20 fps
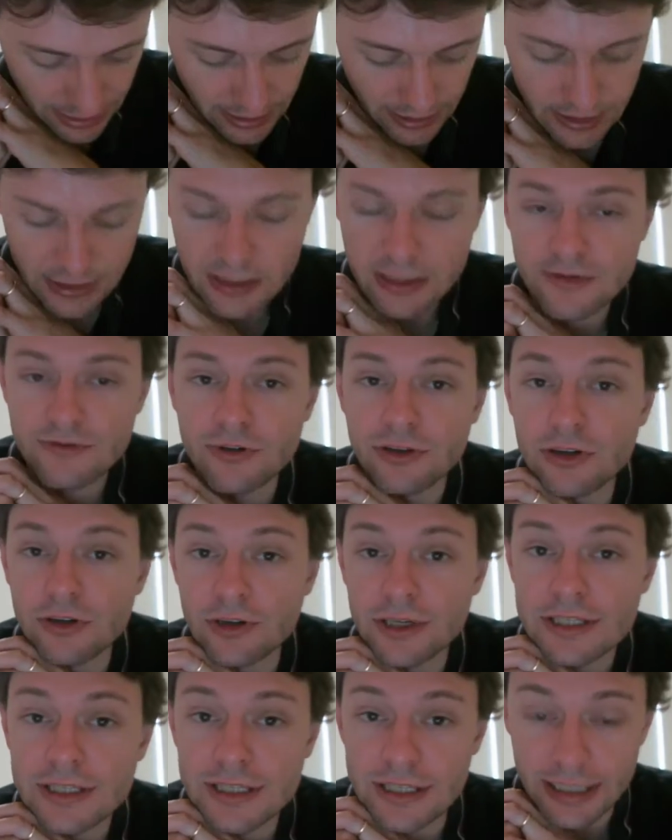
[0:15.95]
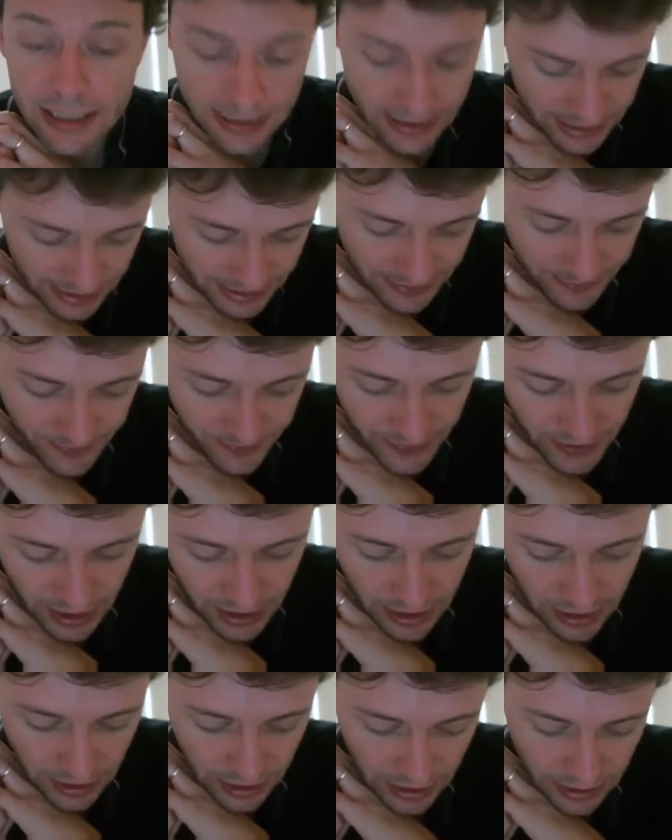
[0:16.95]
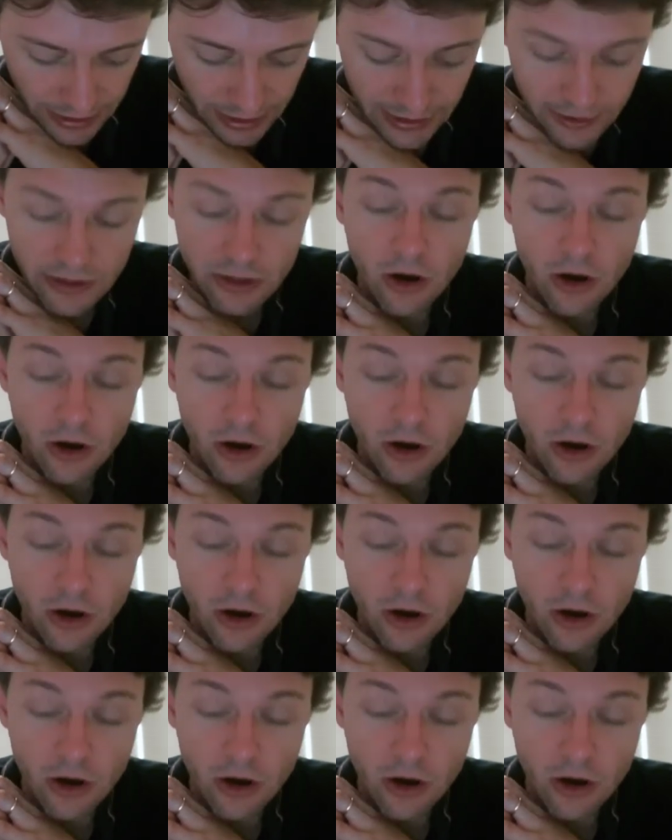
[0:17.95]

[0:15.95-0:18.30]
this is for Unit 6 in